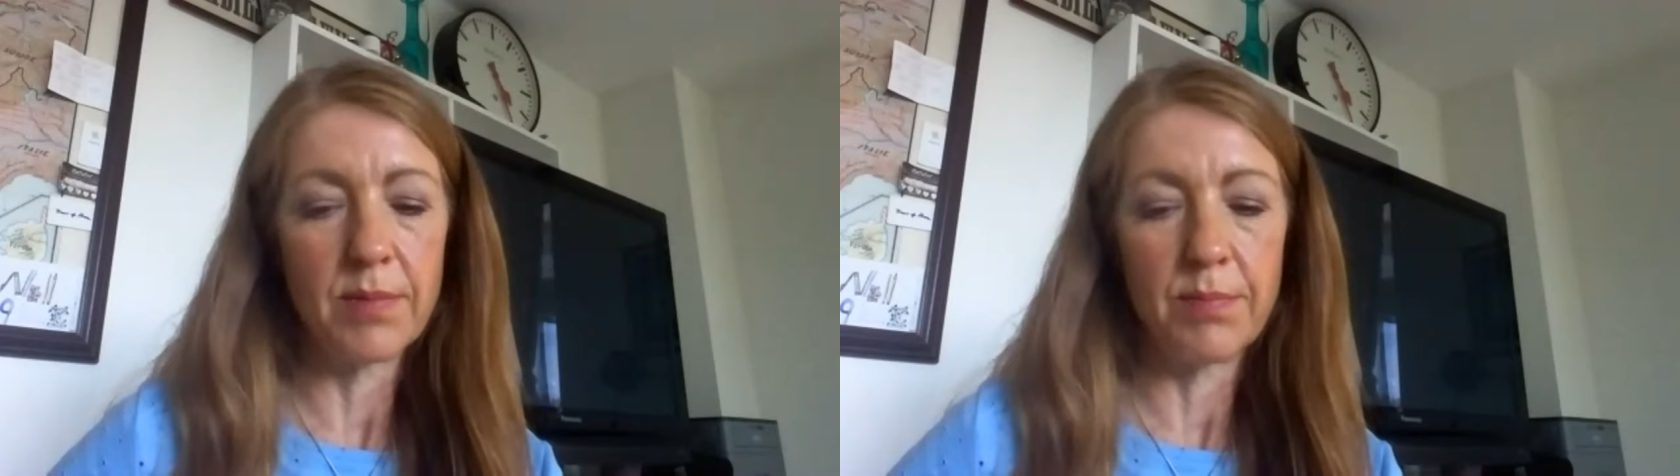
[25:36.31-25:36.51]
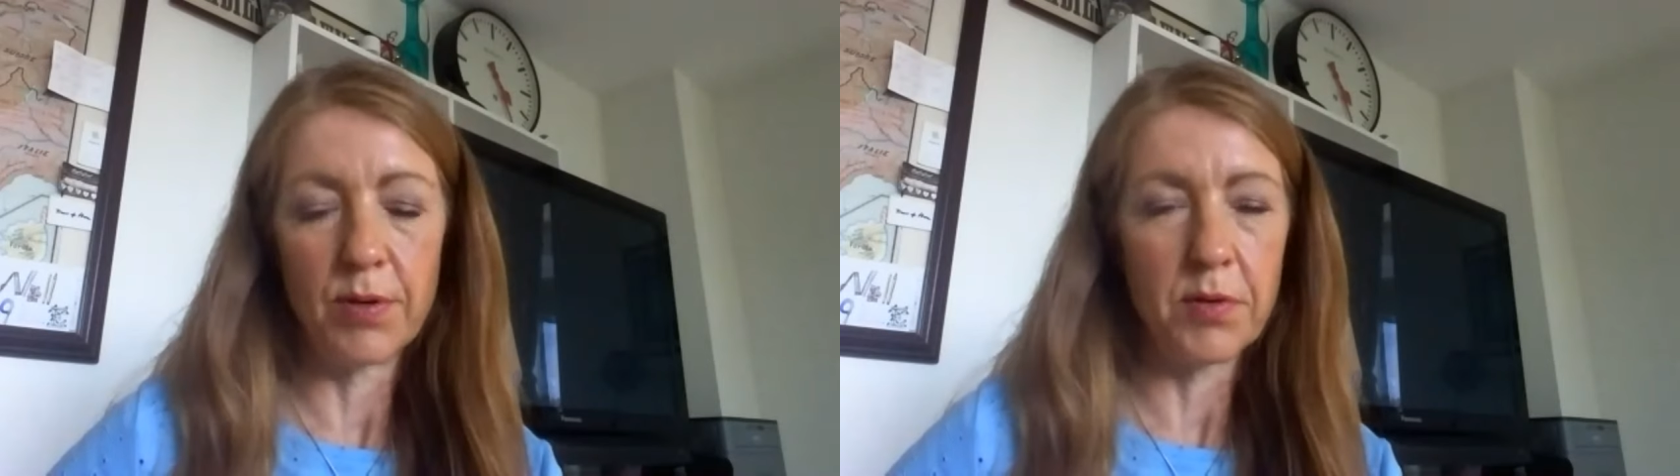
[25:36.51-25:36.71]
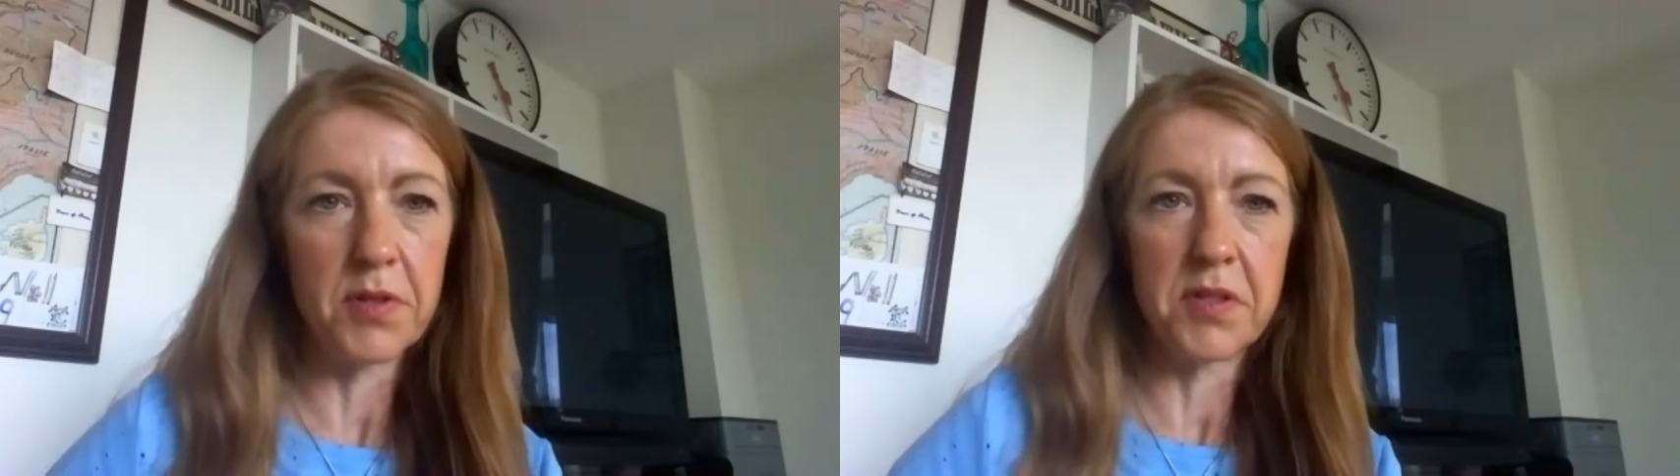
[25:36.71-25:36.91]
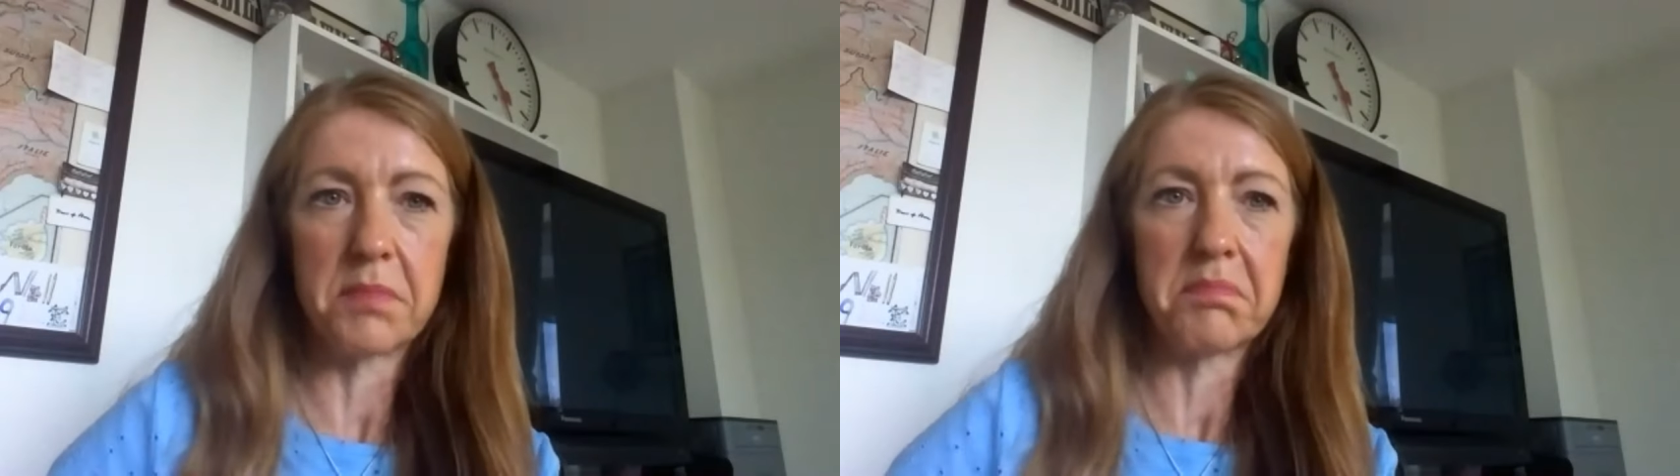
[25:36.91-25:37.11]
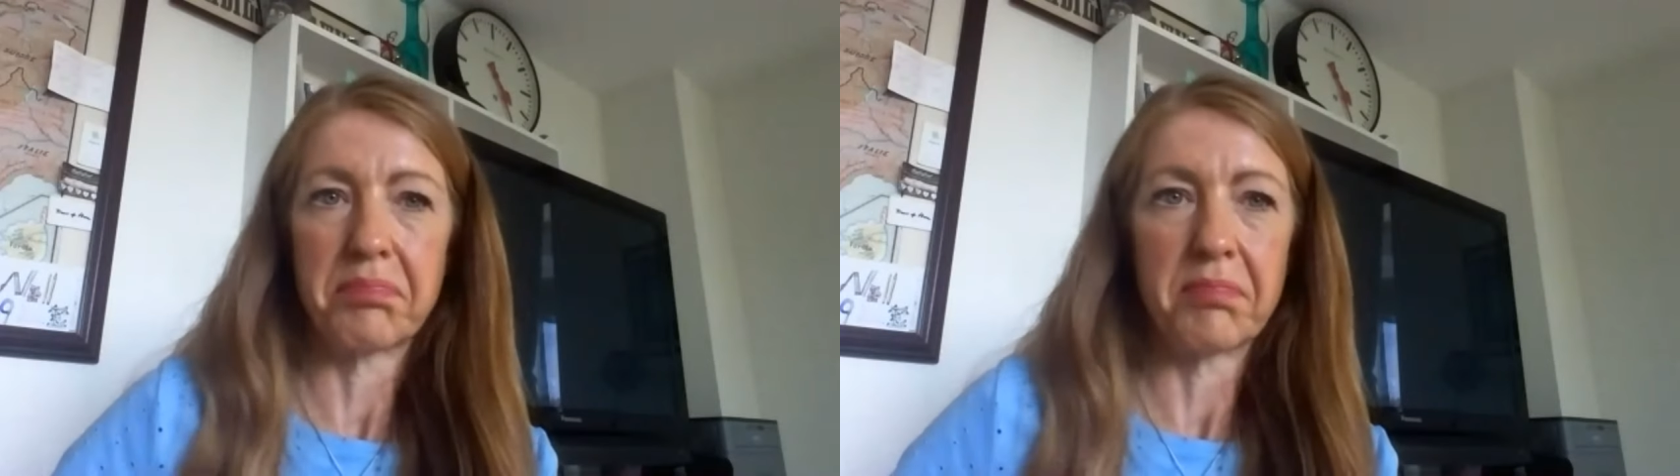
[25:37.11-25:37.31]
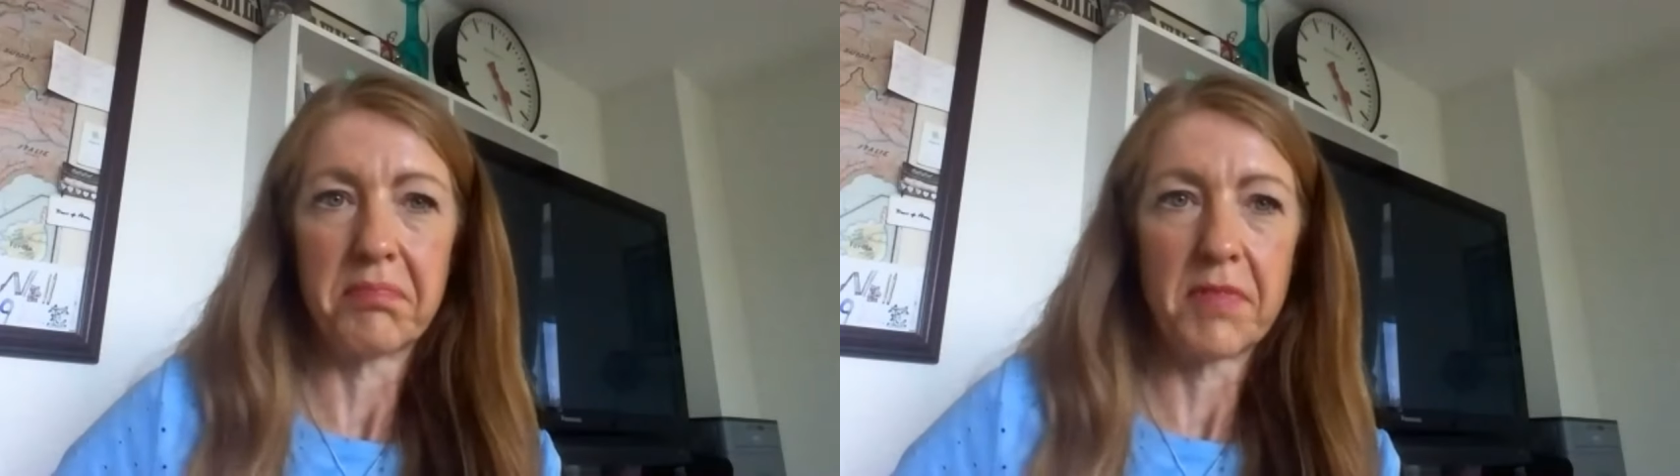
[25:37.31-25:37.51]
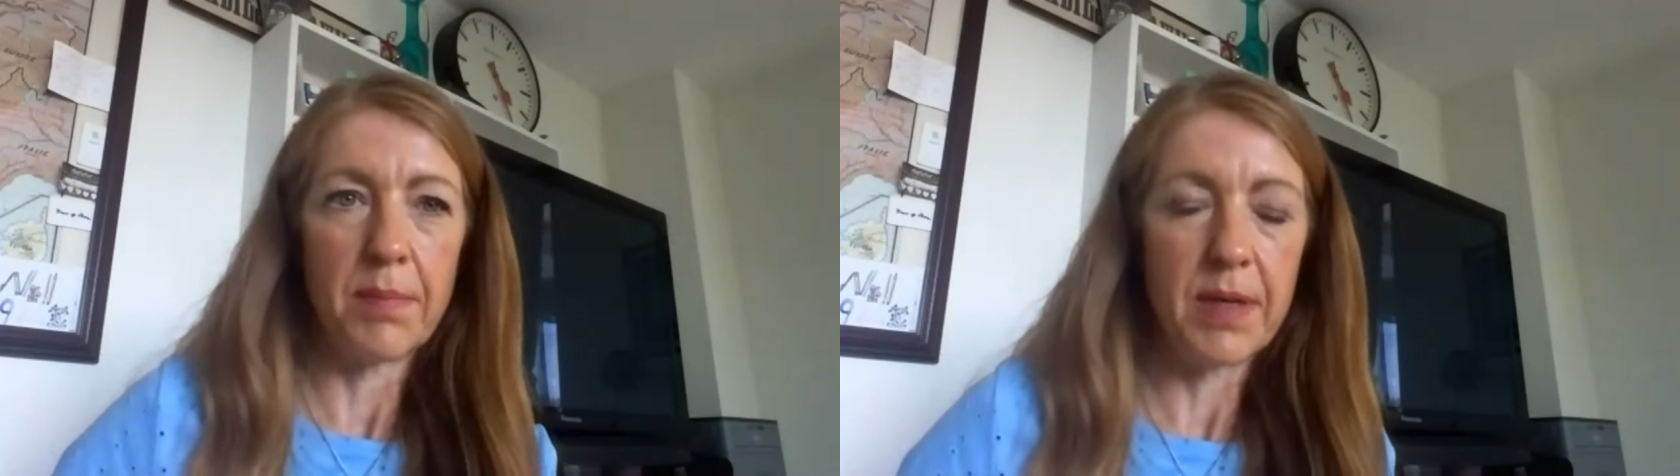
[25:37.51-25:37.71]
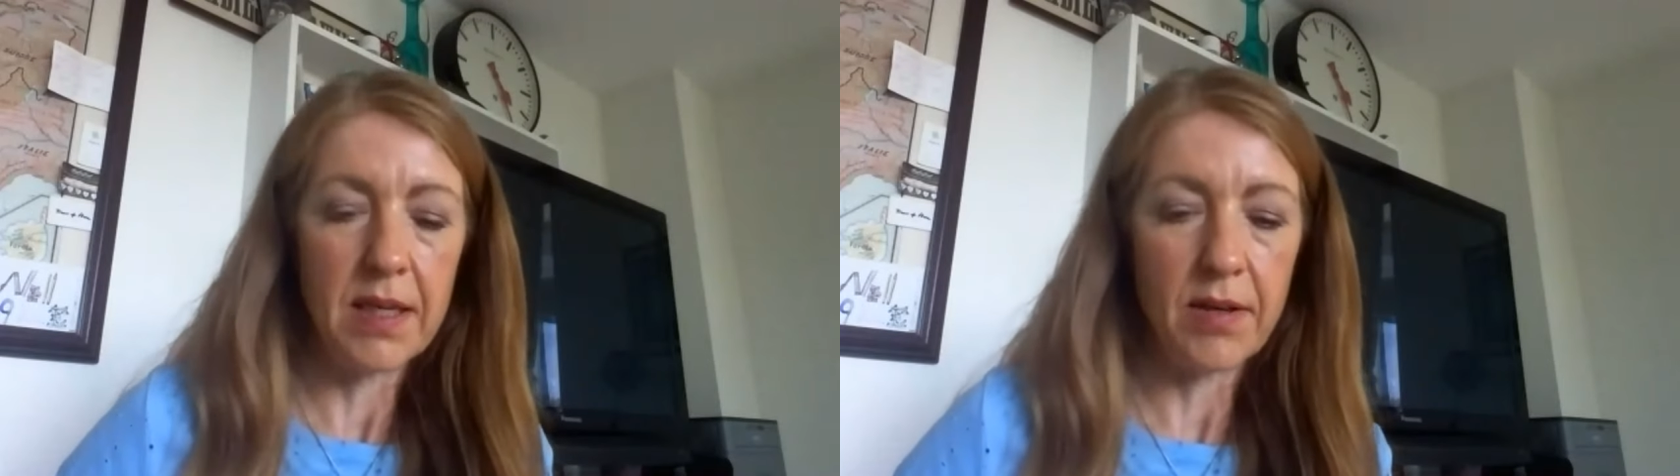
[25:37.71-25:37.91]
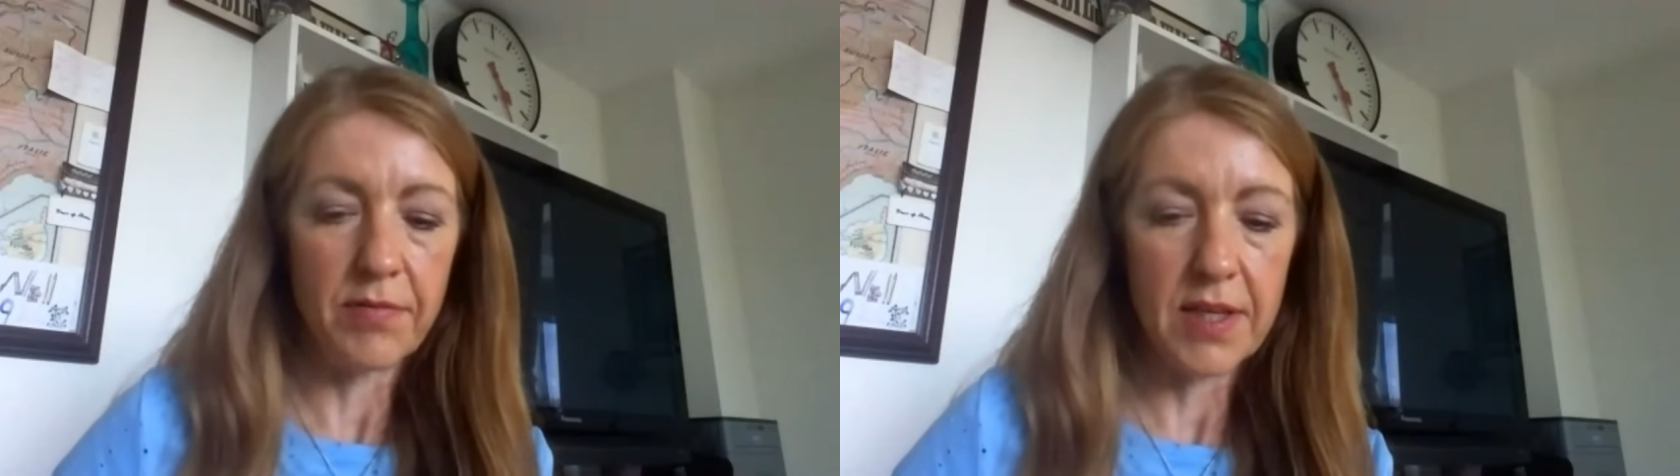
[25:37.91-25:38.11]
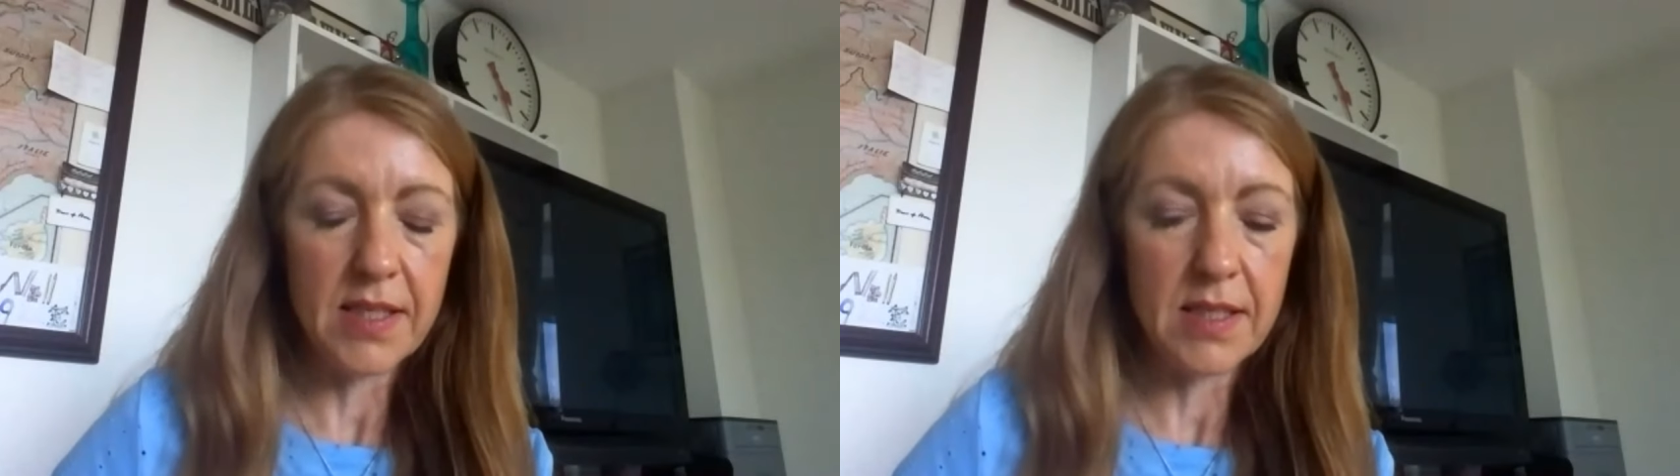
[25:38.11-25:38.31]
books completely off
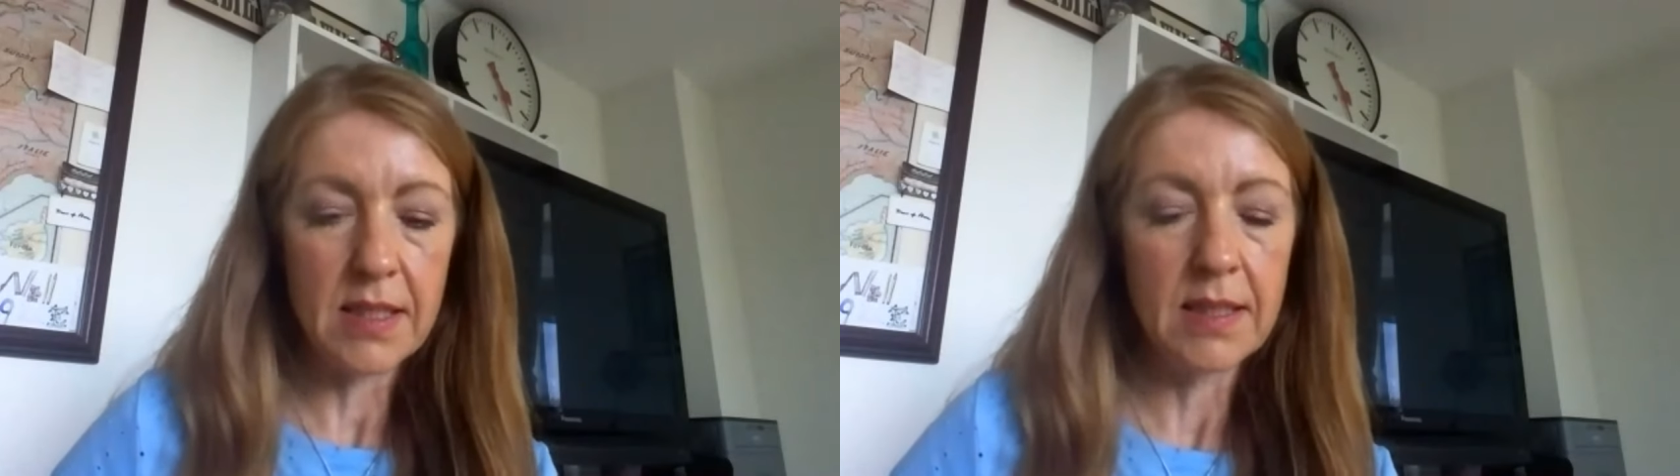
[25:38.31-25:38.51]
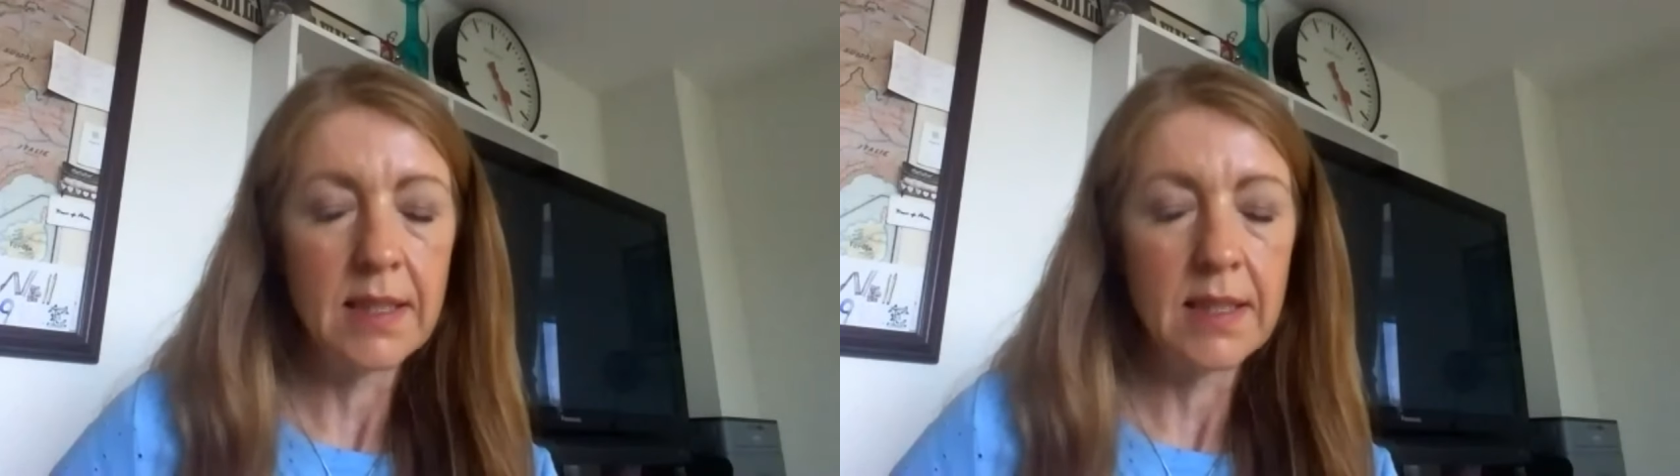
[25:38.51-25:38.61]
the list.